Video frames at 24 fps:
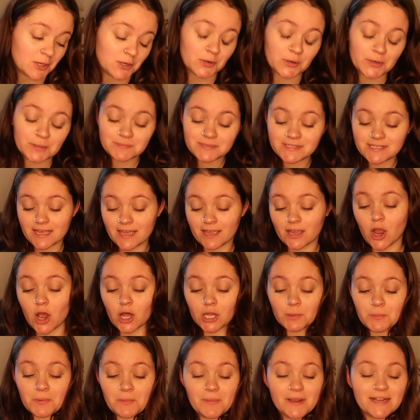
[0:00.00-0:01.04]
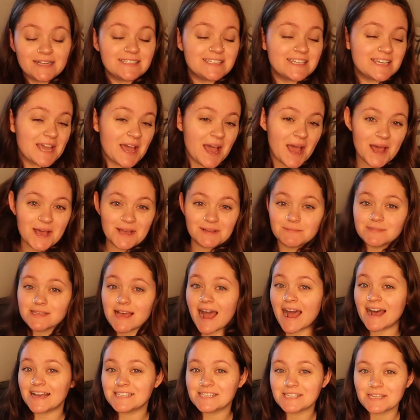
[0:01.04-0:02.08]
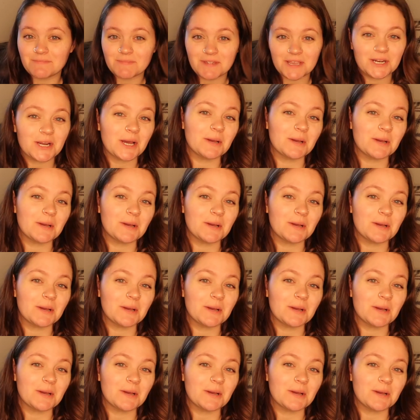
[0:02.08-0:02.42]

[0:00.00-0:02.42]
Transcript: you know what I'm saying, all up in my DMs asking me,